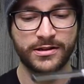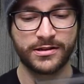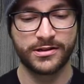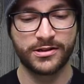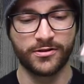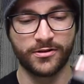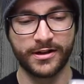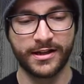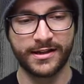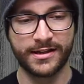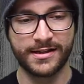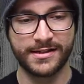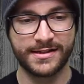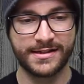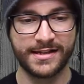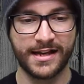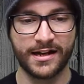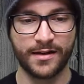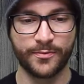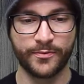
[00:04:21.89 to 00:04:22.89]
So I'll get this
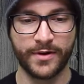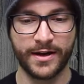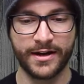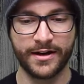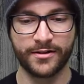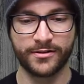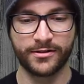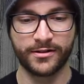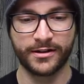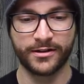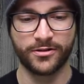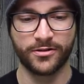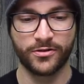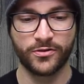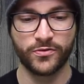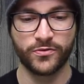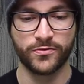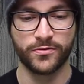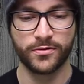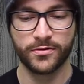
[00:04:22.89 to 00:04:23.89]
set up right here, looking all
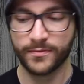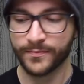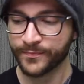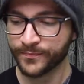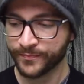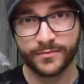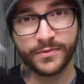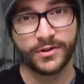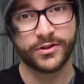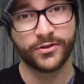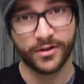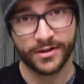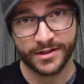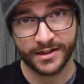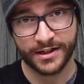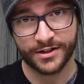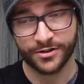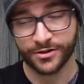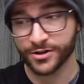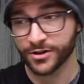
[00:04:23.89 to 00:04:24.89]
cool. You also
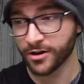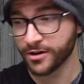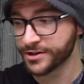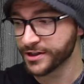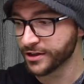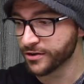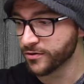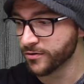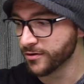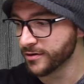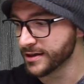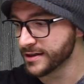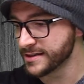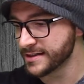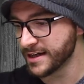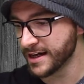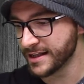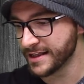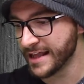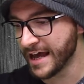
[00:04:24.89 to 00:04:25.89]
get your charging cord
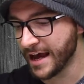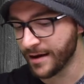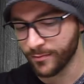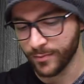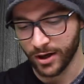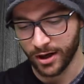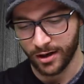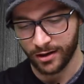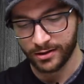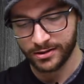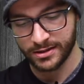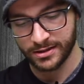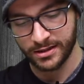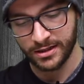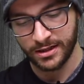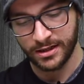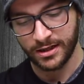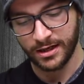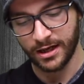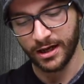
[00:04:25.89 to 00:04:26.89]
inside that box.
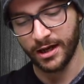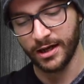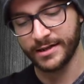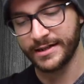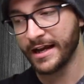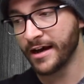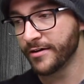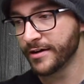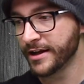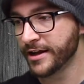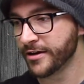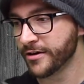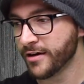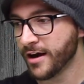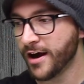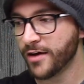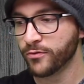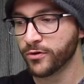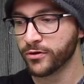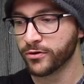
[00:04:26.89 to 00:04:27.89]
Down here,
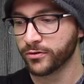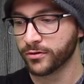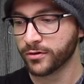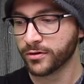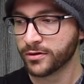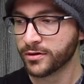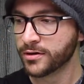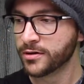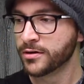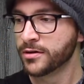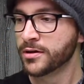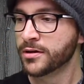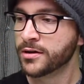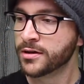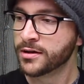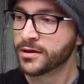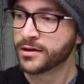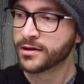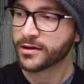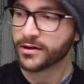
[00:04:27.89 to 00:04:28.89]
I will
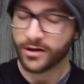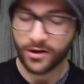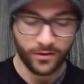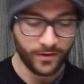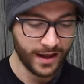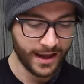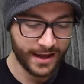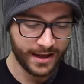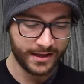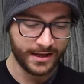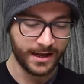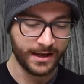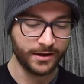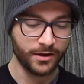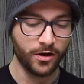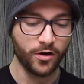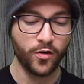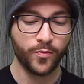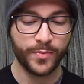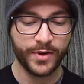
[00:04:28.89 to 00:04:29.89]
go ahead and
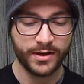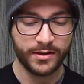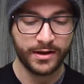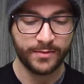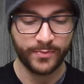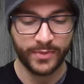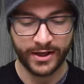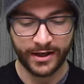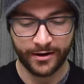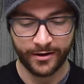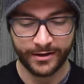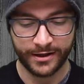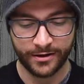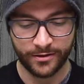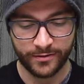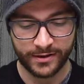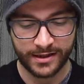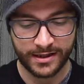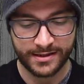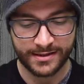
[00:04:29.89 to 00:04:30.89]
open, but I already know
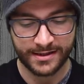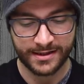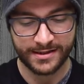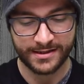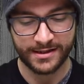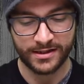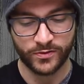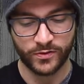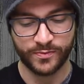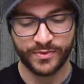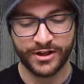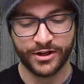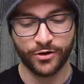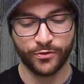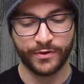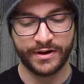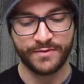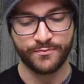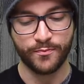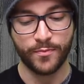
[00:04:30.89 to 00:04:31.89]
what this is. This would be your
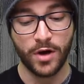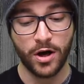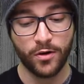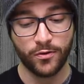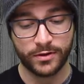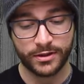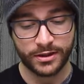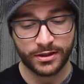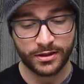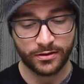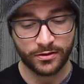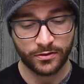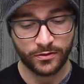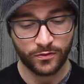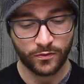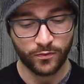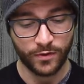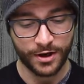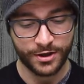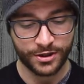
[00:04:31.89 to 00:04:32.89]
remote,
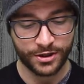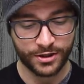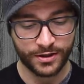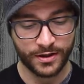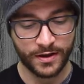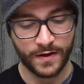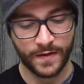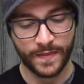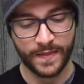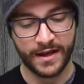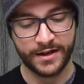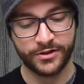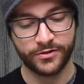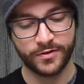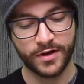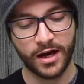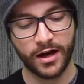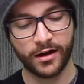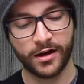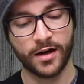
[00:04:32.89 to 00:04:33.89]
which they do
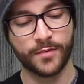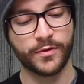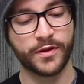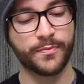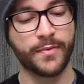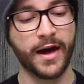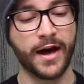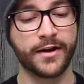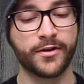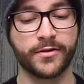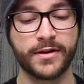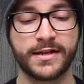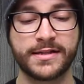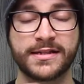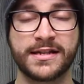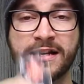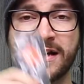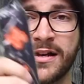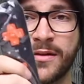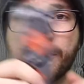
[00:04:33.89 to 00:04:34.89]
not come with
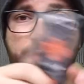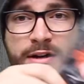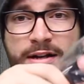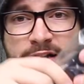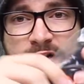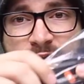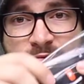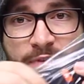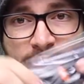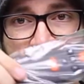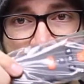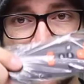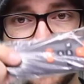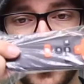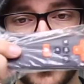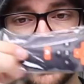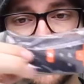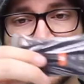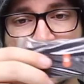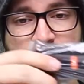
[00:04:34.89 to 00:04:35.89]
batteries, but it is very
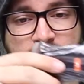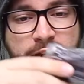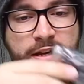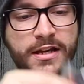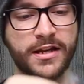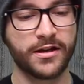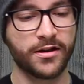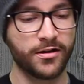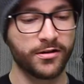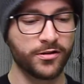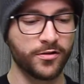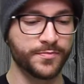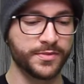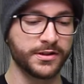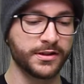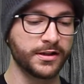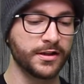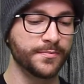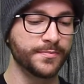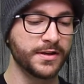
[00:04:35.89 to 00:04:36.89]
much I'll open
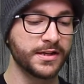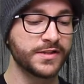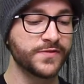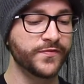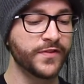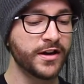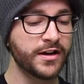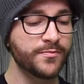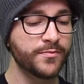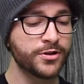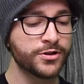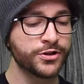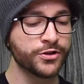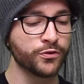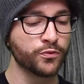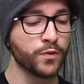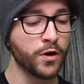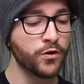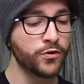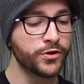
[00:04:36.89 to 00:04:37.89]
it up. It's very much the
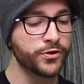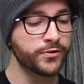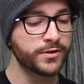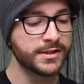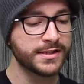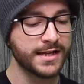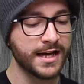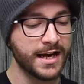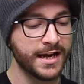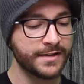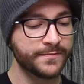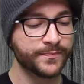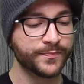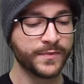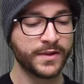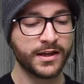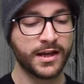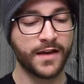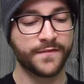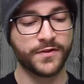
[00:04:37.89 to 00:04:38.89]
Roku design,
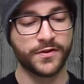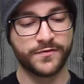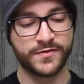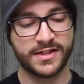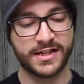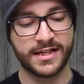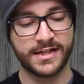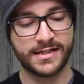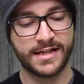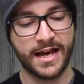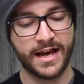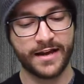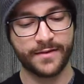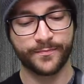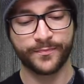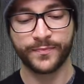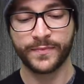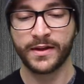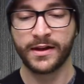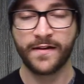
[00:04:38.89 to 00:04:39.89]
if you've seen that.
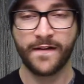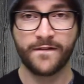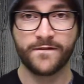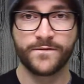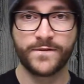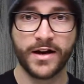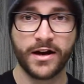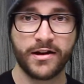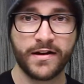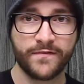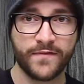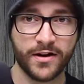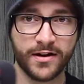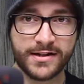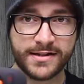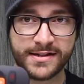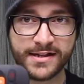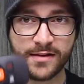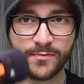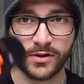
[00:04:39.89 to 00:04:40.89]
Very, very
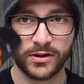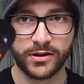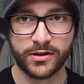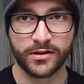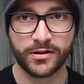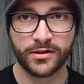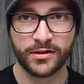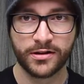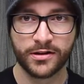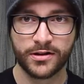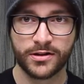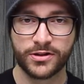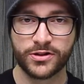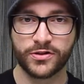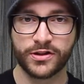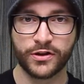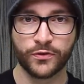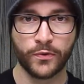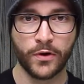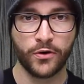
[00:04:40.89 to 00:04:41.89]
similar to
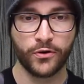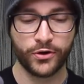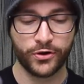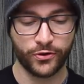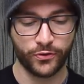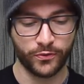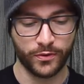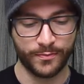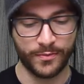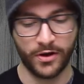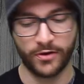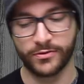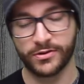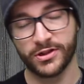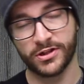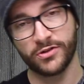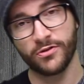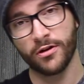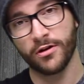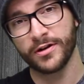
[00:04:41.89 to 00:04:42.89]
the Roku remote.
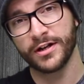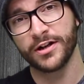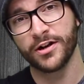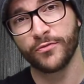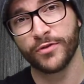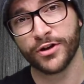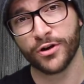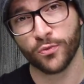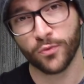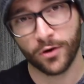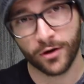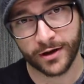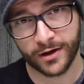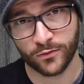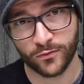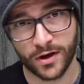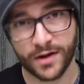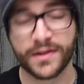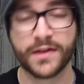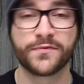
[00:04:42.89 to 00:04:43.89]
So you already know what you're
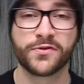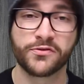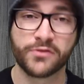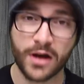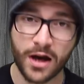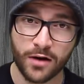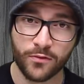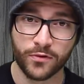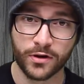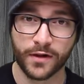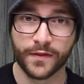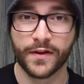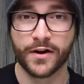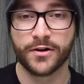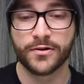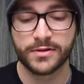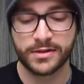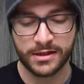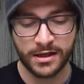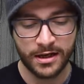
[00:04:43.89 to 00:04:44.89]
working with if you've got one of
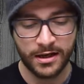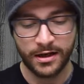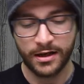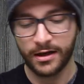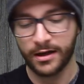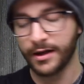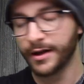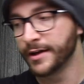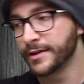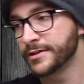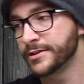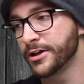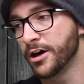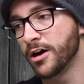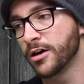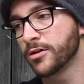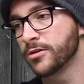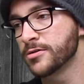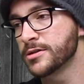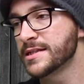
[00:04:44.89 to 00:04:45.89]
those
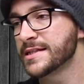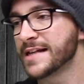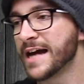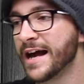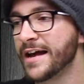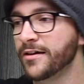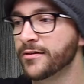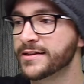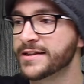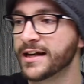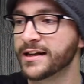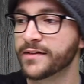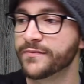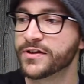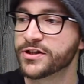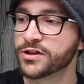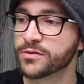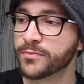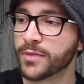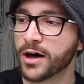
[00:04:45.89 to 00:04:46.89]
dongle style
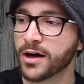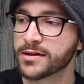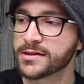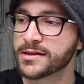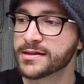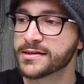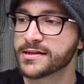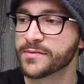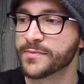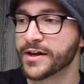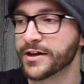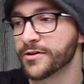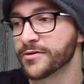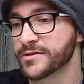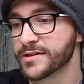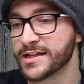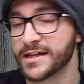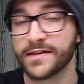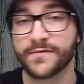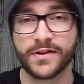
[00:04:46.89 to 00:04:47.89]
television boxes to make your
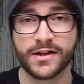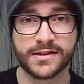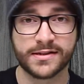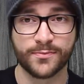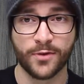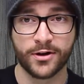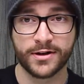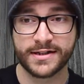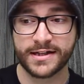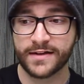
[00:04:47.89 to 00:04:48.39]
TV a smart